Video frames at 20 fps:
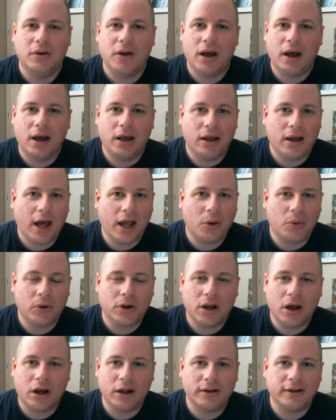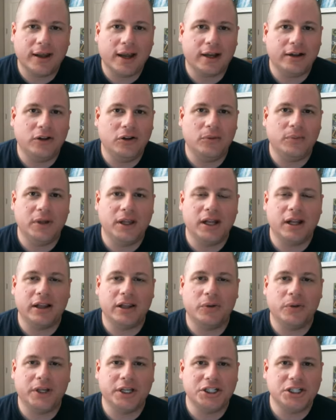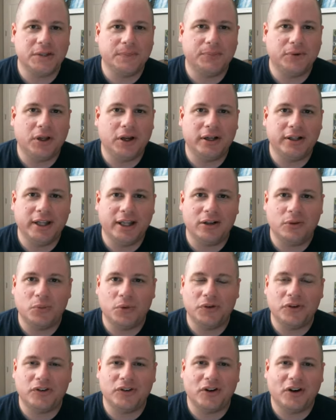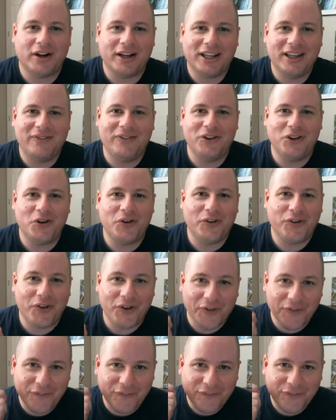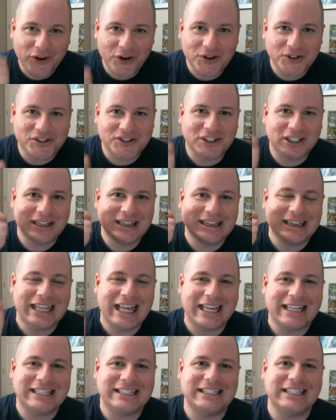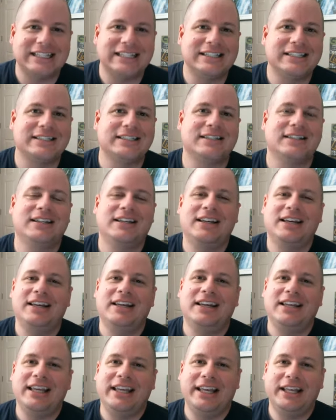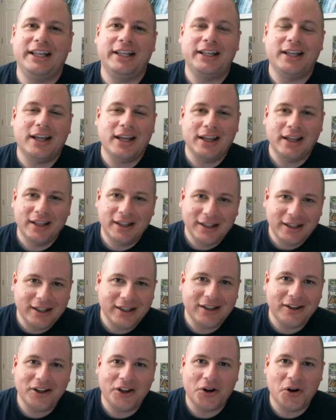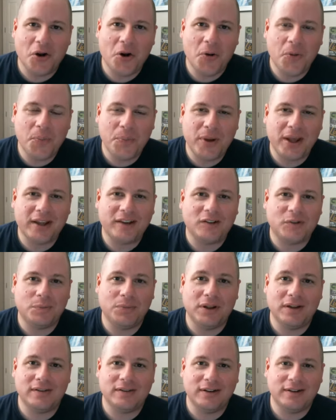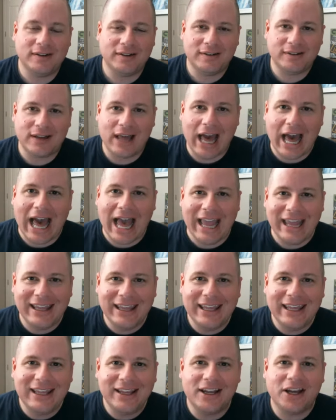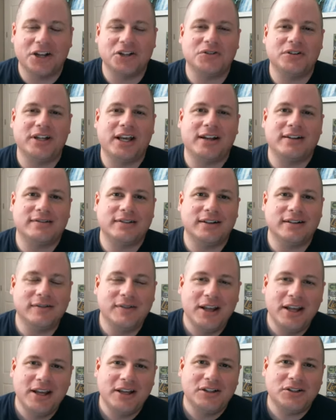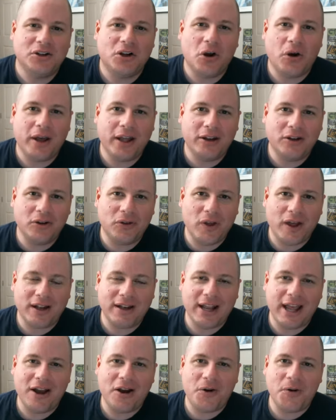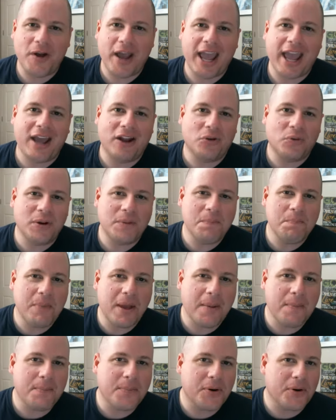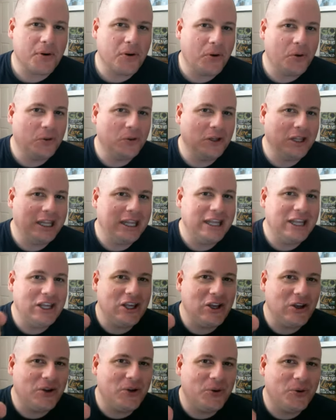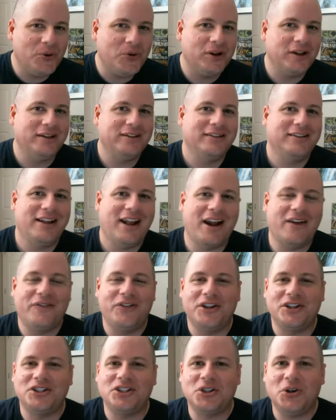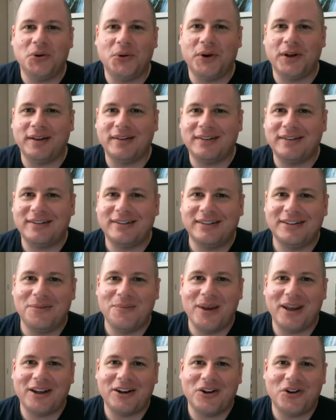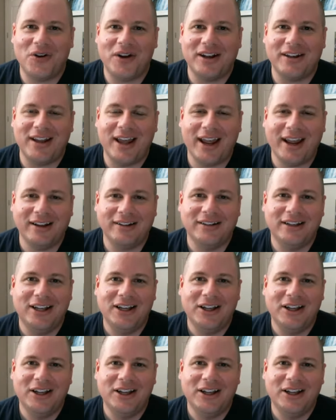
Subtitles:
I will contact you immediately. We'll get you plugged in, and we'll start giving you your first lessons in your home-based business, i.e. country dancing. So go ahead and do that now, and remember, only you have the choice to make it a great day.